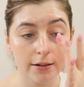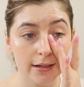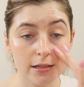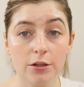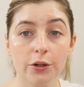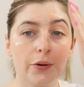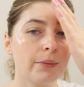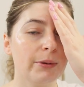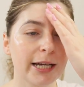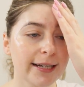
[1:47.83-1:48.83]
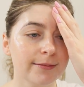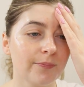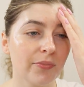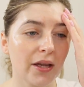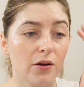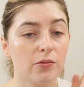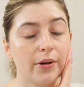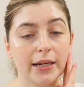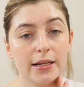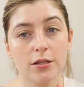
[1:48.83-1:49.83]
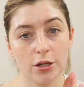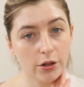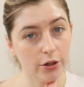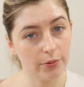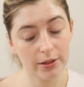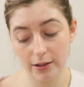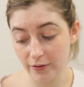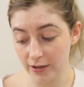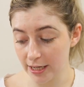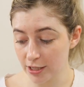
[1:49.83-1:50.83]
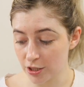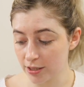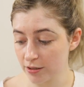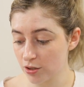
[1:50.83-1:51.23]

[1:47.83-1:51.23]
nice and grippy, ready to go with our foundation.